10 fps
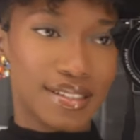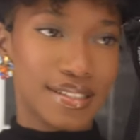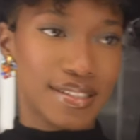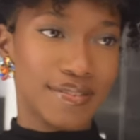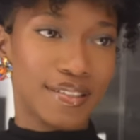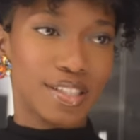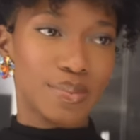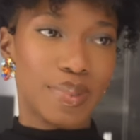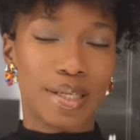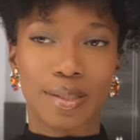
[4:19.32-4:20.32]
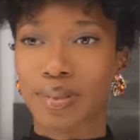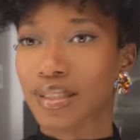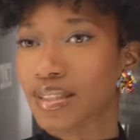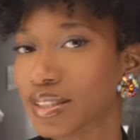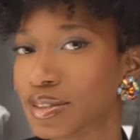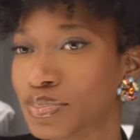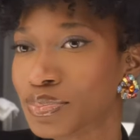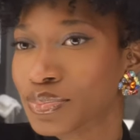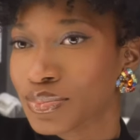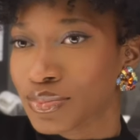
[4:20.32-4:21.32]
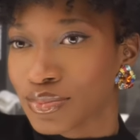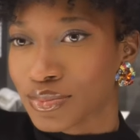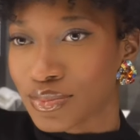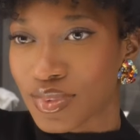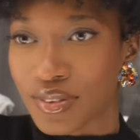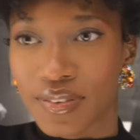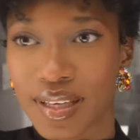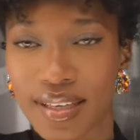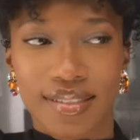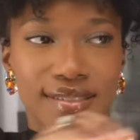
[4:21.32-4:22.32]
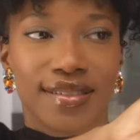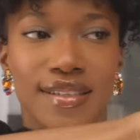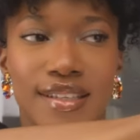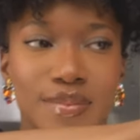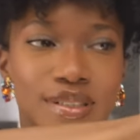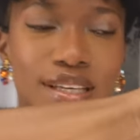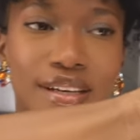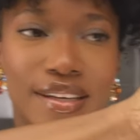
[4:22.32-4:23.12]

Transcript: This is the finished makeup look. The face, I'm sorry,